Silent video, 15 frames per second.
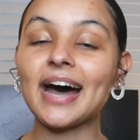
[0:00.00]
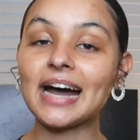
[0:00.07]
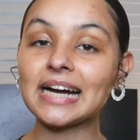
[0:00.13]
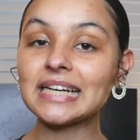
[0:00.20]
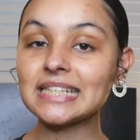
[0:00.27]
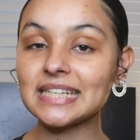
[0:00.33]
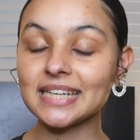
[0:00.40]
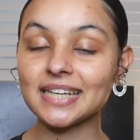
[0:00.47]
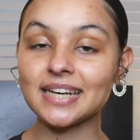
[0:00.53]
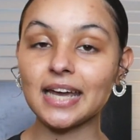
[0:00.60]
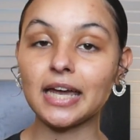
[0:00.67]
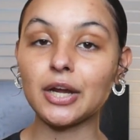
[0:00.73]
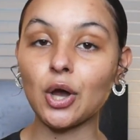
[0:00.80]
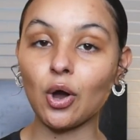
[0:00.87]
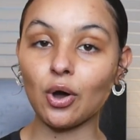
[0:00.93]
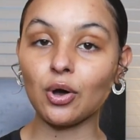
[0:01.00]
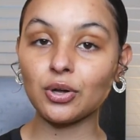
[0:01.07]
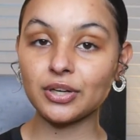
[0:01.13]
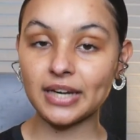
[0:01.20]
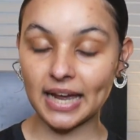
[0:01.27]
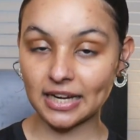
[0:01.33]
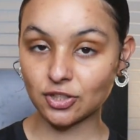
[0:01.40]
I did an
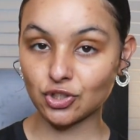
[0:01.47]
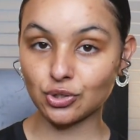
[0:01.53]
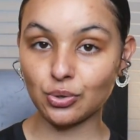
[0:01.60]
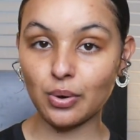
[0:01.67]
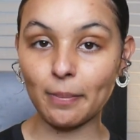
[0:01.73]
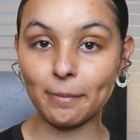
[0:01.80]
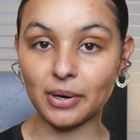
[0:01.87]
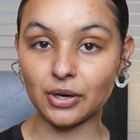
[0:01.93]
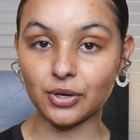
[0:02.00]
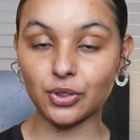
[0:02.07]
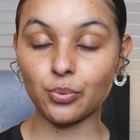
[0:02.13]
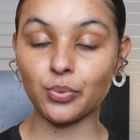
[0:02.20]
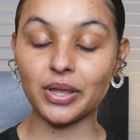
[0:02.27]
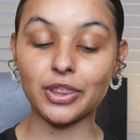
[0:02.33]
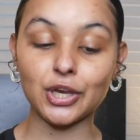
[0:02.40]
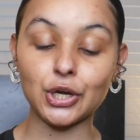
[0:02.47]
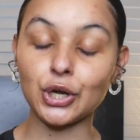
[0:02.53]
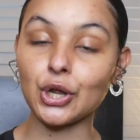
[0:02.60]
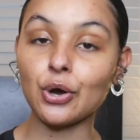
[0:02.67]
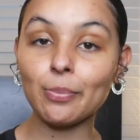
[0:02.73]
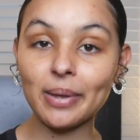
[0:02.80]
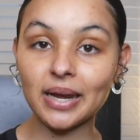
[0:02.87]
all natural birth with
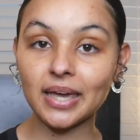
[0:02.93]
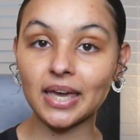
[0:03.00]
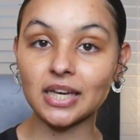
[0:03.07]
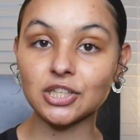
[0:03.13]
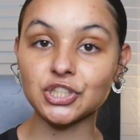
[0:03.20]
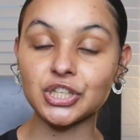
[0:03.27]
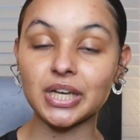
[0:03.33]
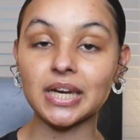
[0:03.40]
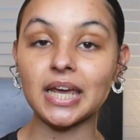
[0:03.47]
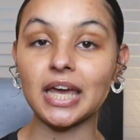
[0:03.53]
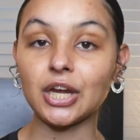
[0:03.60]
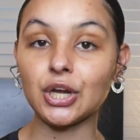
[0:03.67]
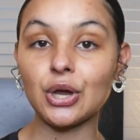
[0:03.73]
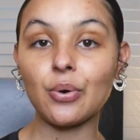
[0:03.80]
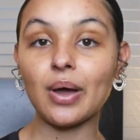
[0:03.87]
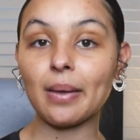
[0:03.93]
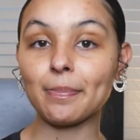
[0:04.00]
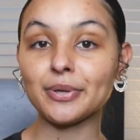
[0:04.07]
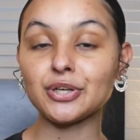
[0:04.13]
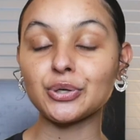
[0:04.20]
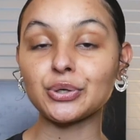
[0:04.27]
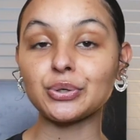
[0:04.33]
no medication and no
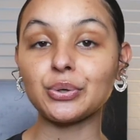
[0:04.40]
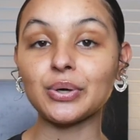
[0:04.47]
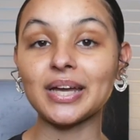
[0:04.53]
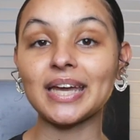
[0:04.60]
epidural,